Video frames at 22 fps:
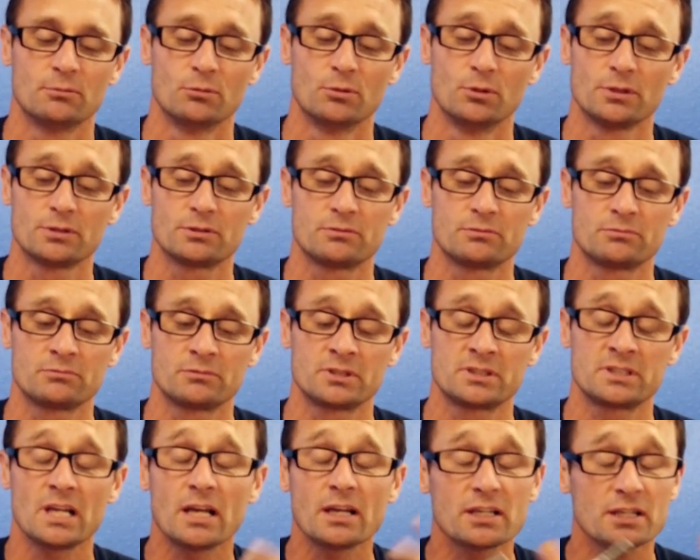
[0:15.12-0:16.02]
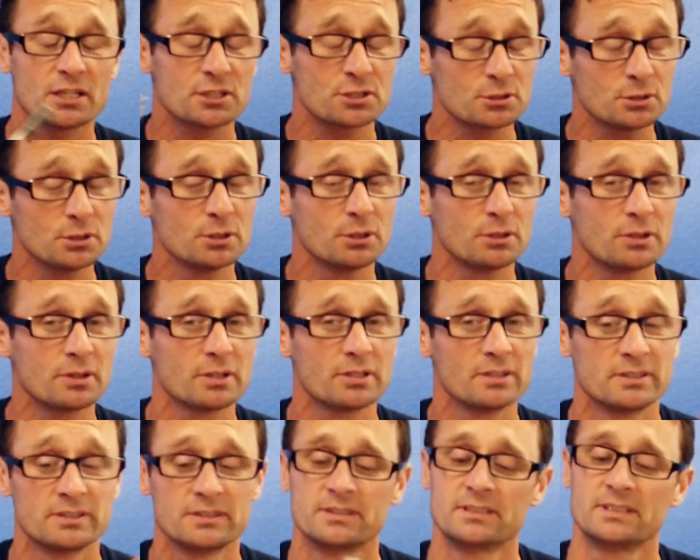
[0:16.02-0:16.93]
Well, to tell you the
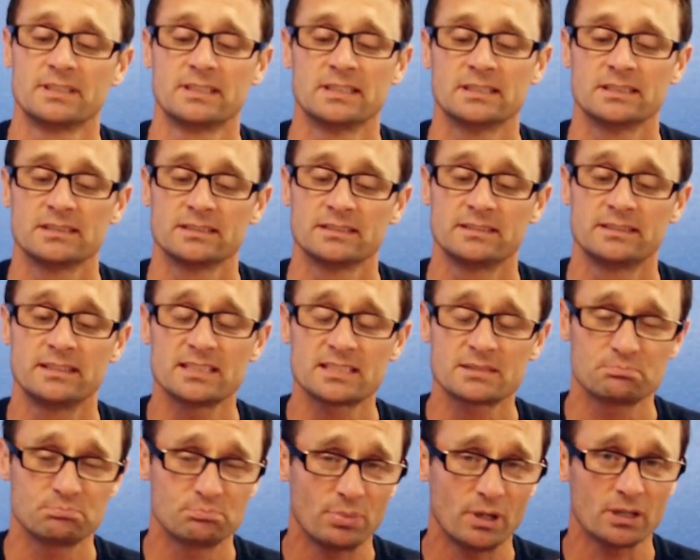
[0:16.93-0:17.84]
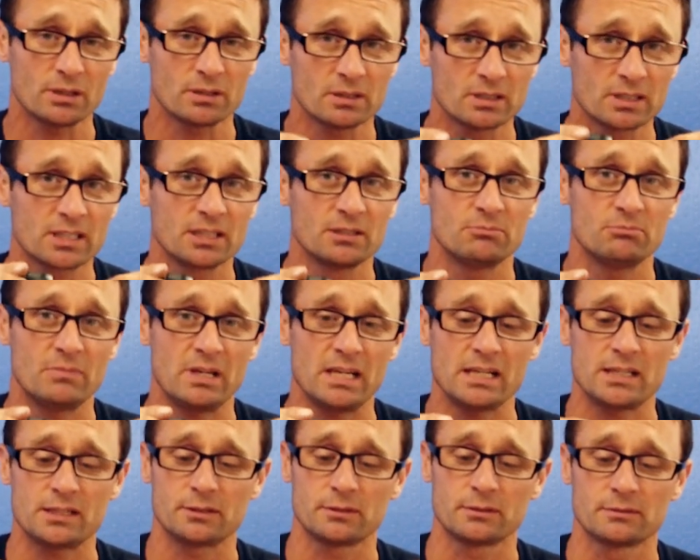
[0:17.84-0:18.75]
truth, this bugger can
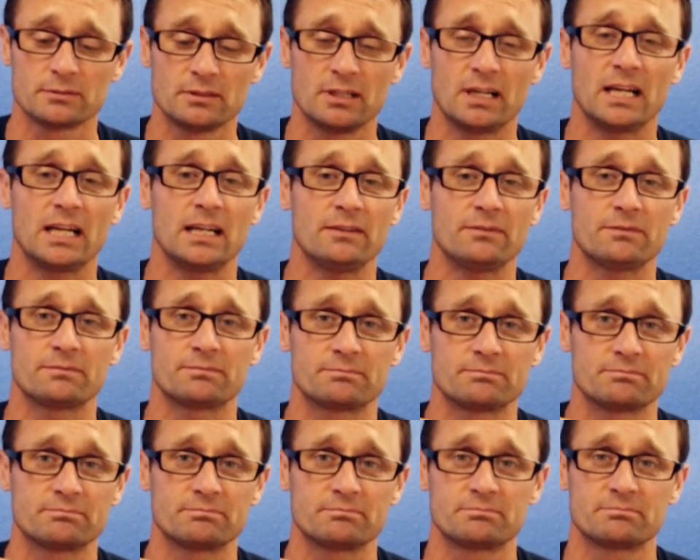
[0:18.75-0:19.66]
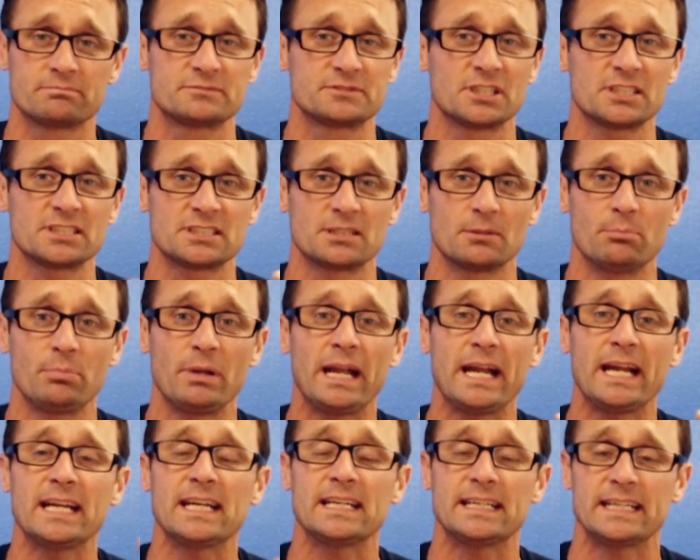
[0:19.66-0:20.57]
make your life just a
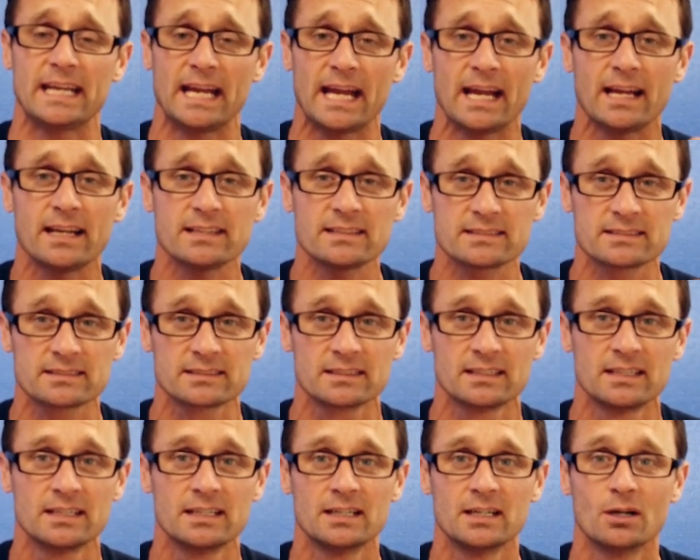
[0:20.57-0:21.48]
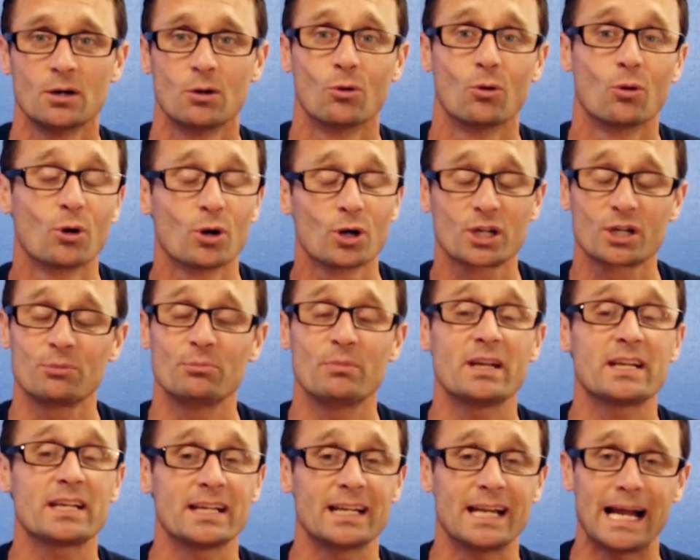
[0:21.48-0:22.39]
pain in the ass or it can
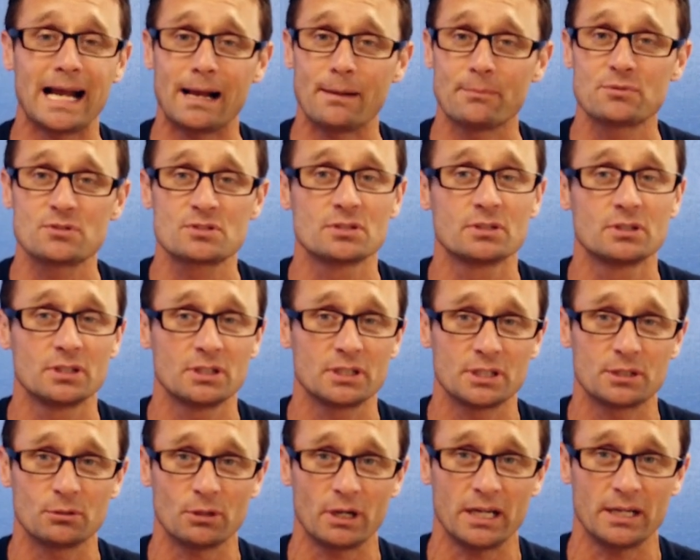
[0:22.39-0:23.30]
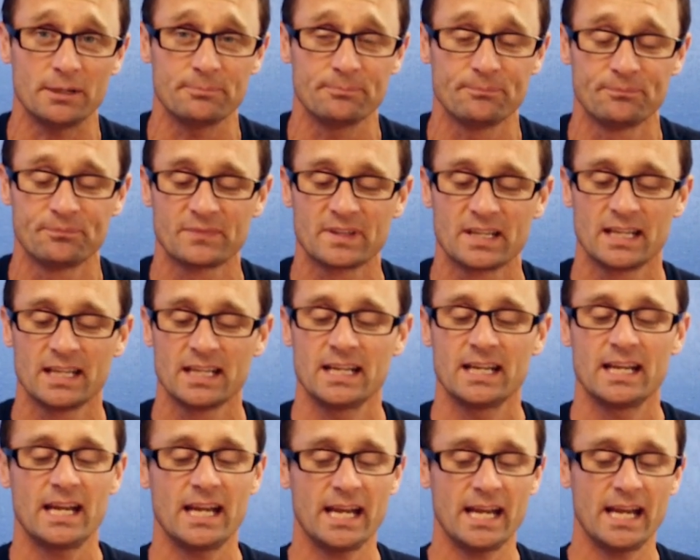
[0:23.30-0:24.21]
make it absolutely great.
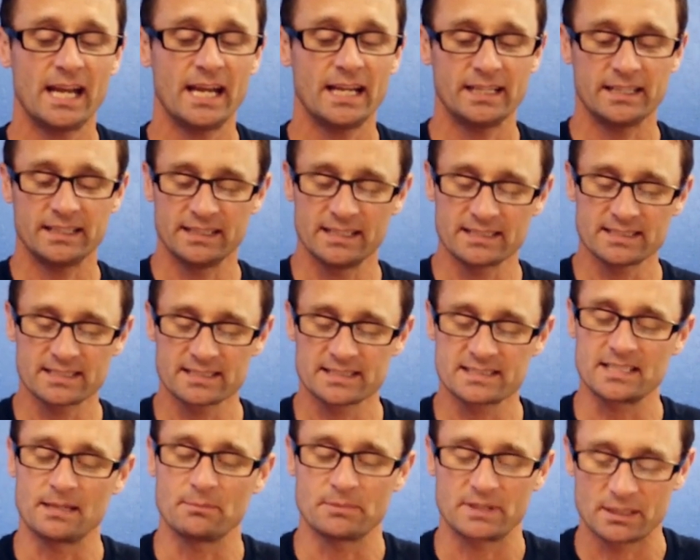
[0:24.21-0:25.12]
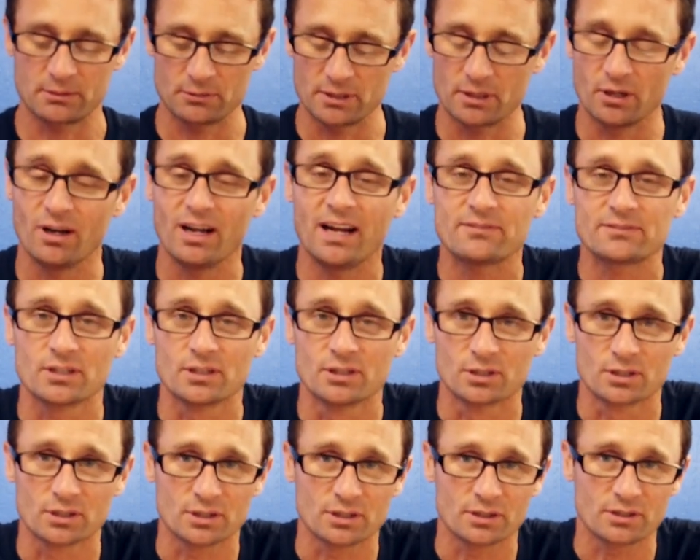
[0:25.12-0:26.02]
And this is something we all have to
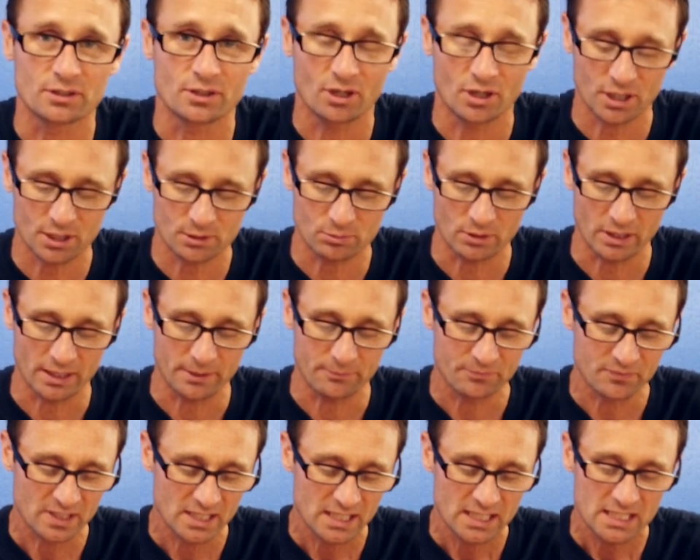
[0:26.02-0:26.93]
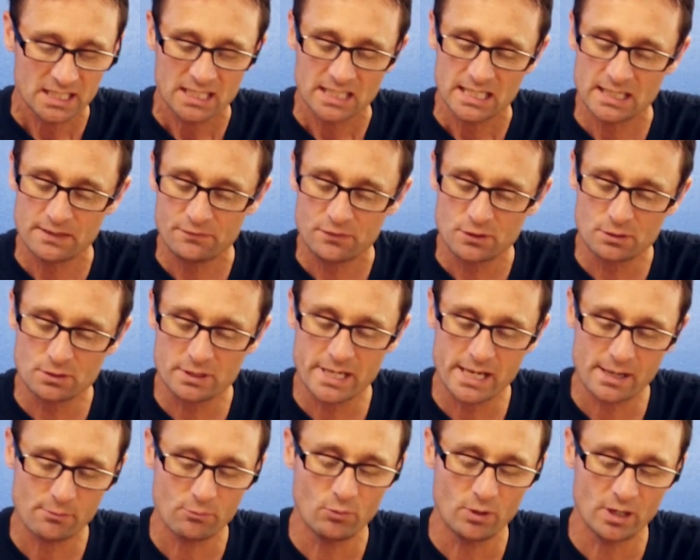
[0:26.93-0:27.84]
learn the hard way. If you
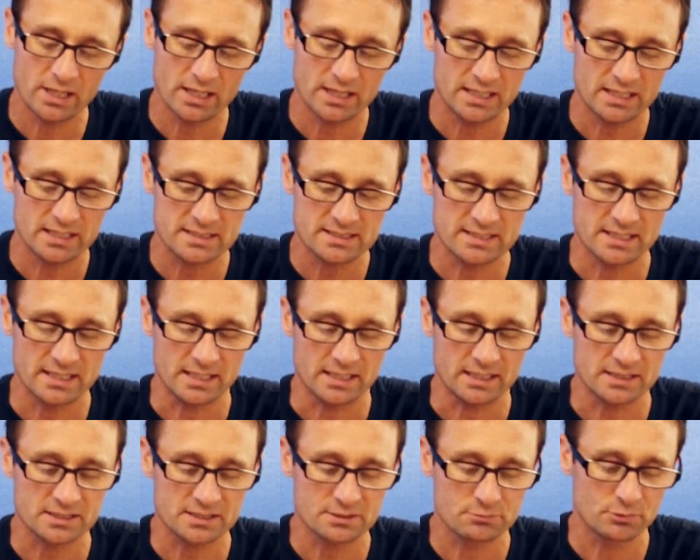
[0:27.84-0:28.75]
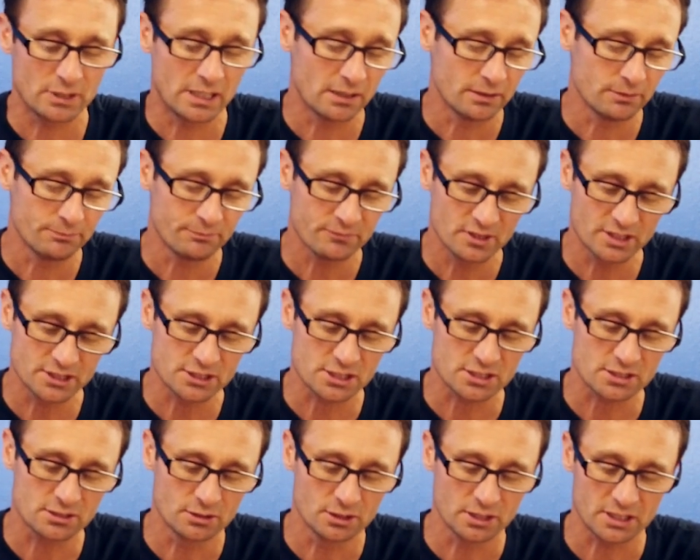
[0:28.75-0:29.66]
get one of these things, well, let's
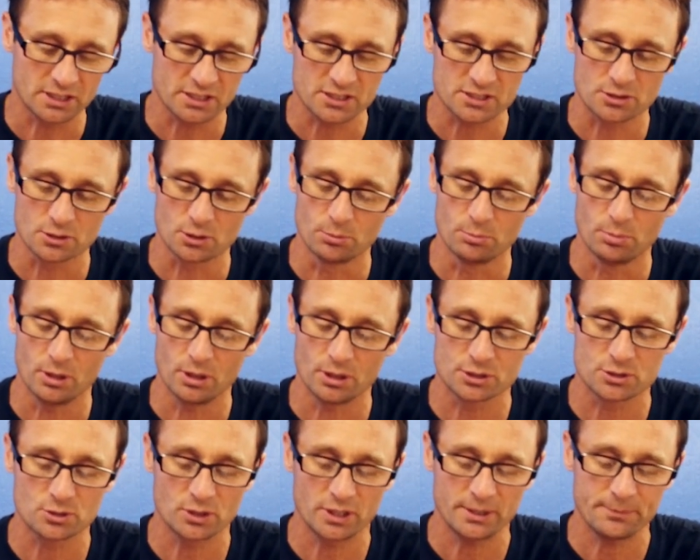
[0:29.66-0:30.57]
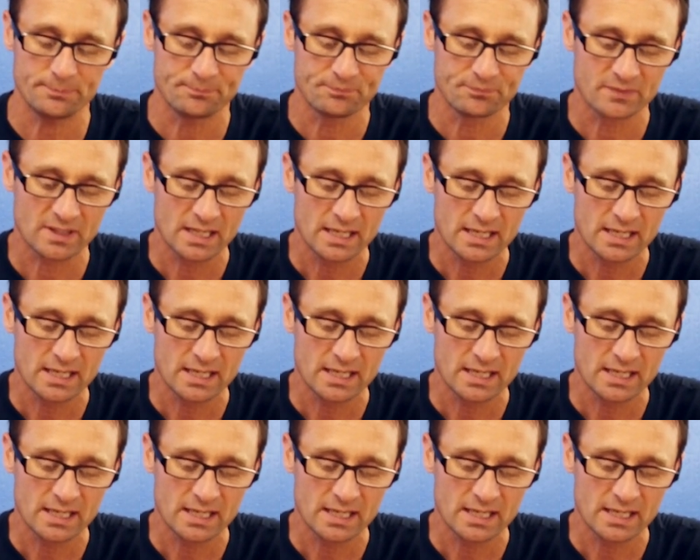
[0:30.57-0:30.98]
just look at this little ball joint